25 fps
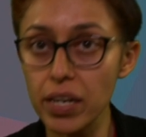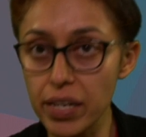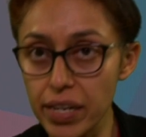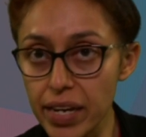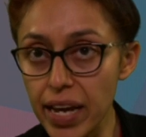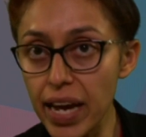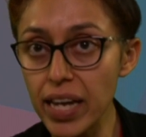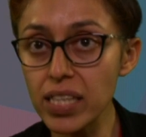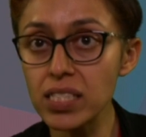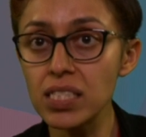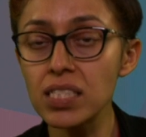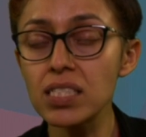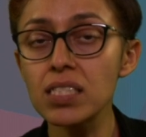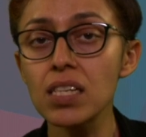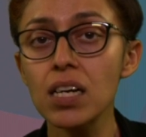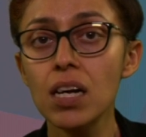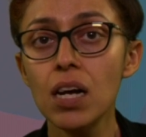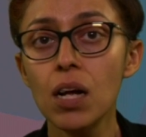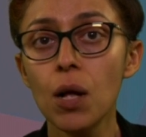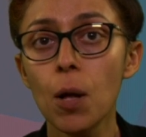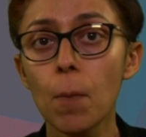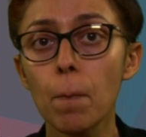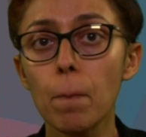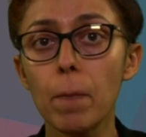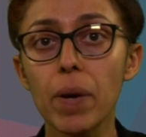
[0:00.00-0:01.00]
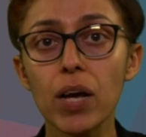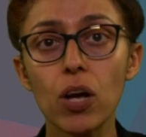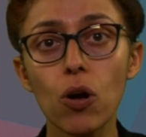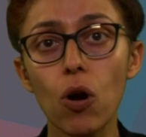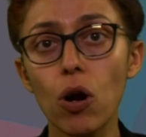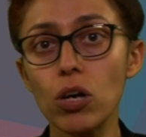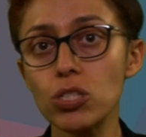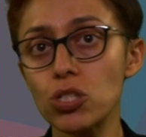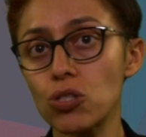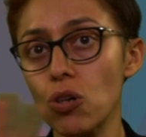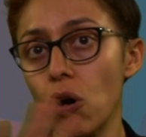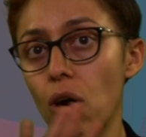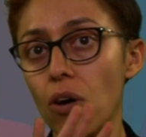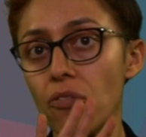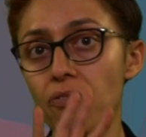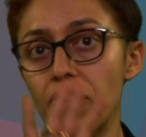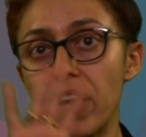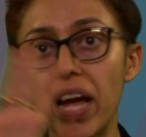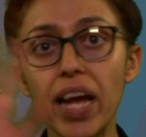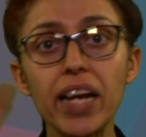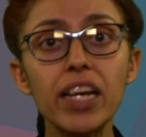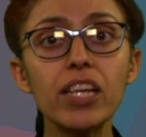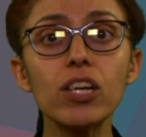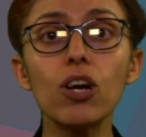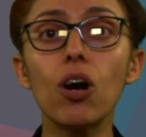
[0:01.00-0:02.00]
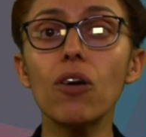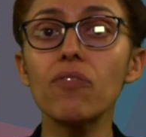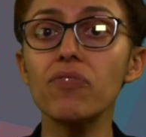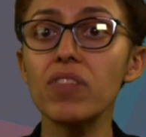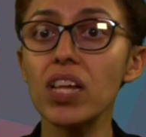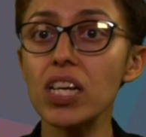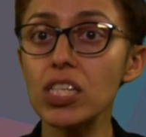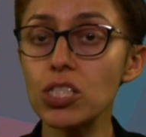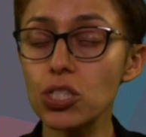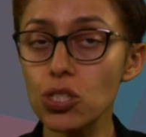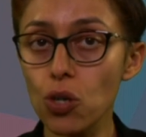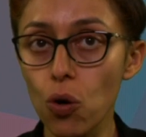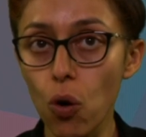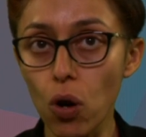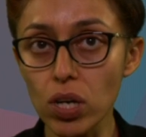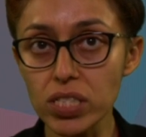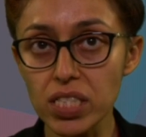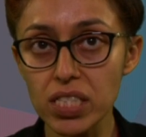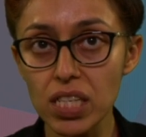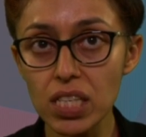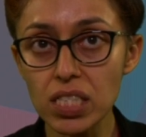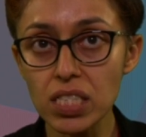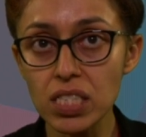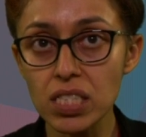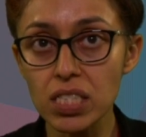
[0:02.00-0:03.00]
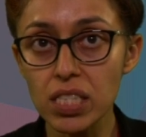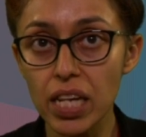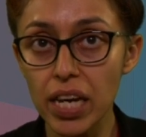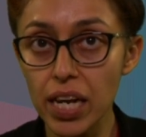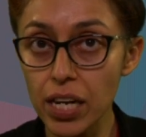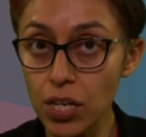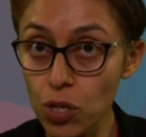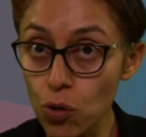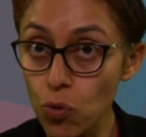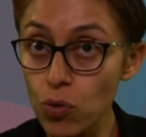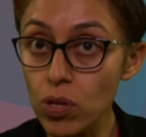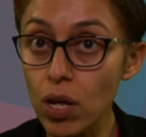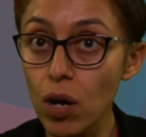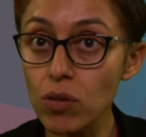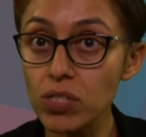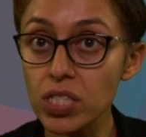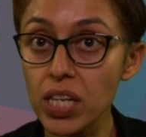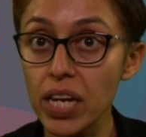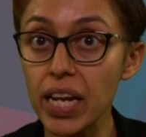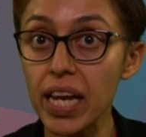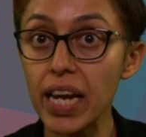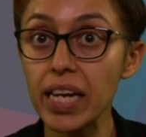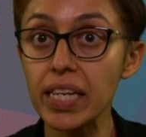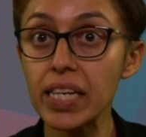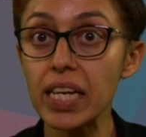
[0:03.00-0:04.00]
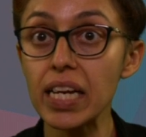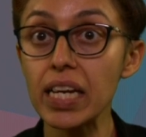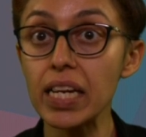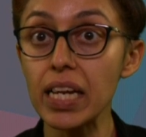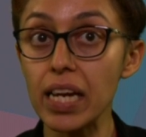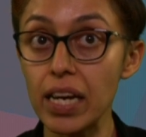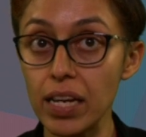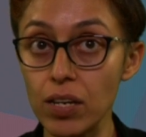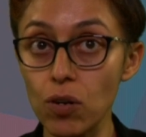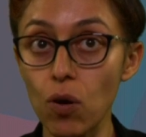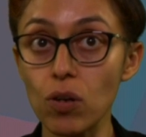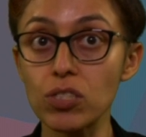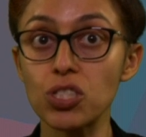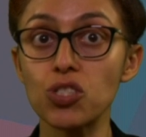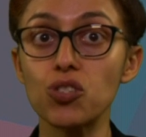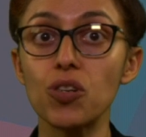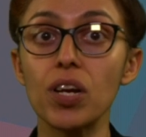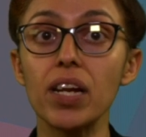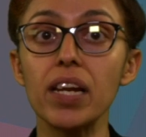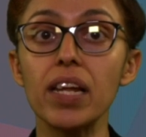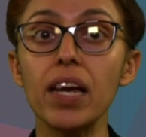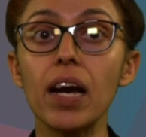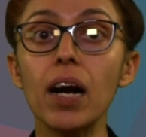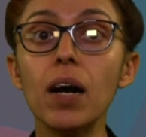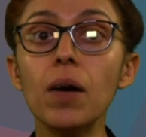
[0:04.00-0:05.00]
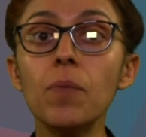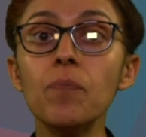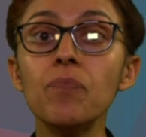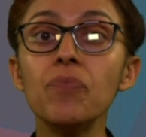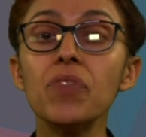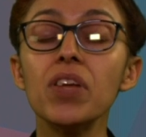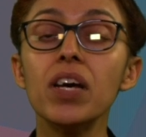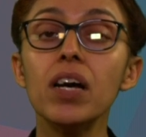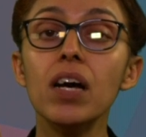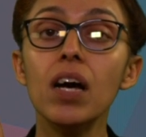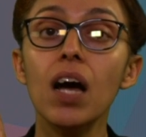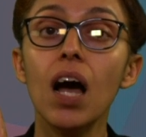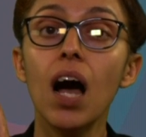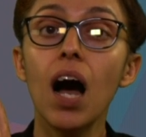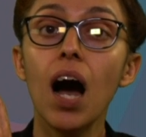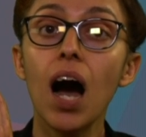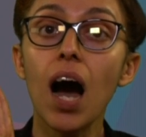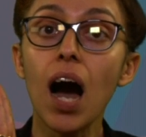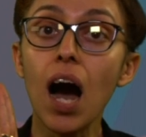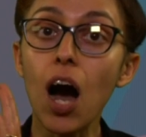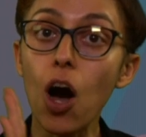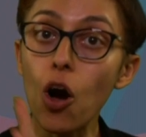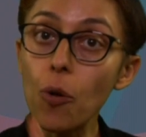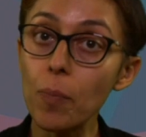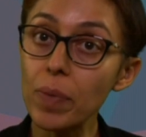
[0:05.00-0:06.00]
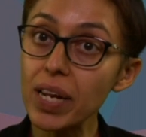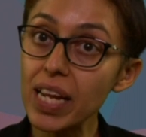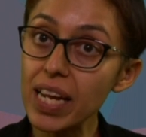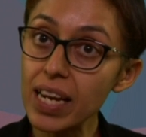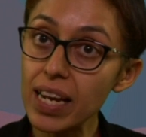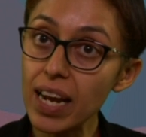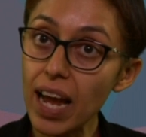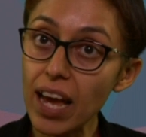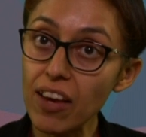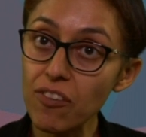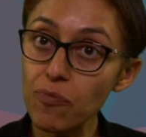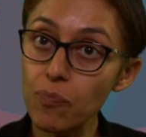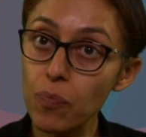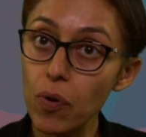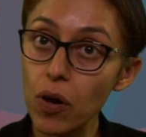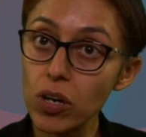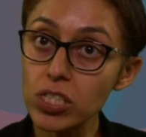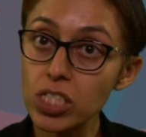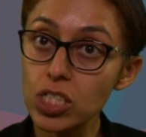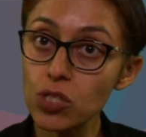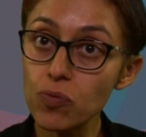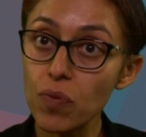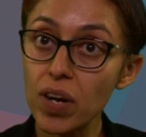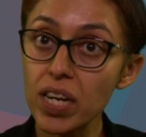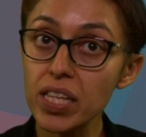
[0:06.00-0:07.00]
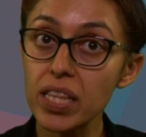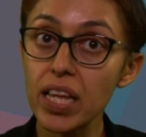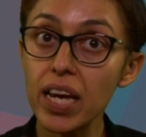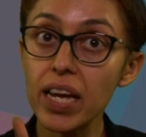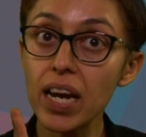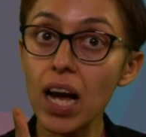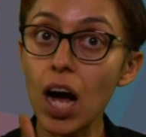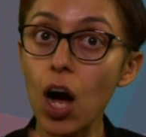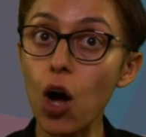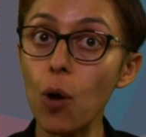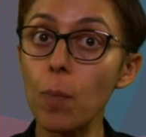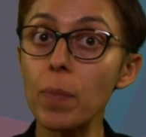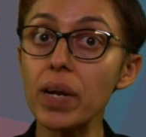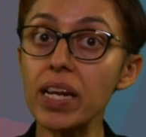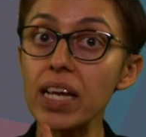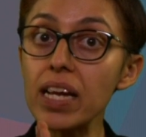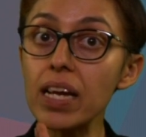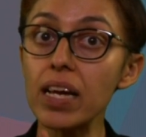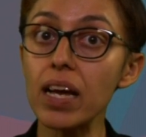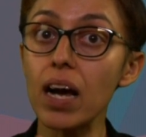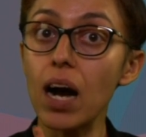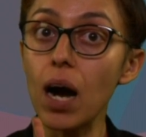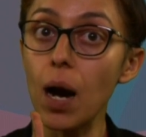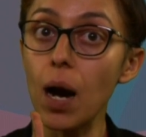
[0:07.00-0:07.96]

deaths because of any of these causes in 2018 in Australia. How many live births were there? How many